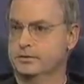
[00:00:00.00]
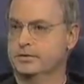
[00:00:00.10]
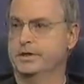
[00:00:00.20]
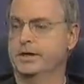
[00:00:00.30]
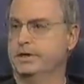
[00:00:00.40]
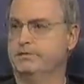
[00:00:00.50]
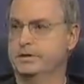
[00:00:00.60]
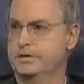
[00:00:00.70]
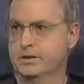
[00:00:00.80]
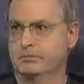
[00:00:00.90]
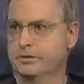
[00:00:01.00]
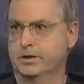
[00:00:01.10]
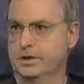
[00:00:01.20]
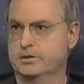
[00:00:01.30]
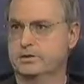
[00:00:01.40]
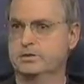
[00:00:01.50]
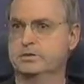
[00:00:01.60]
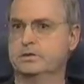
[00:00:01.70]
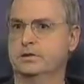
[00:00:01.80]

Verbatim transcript: those are not even considered vocations.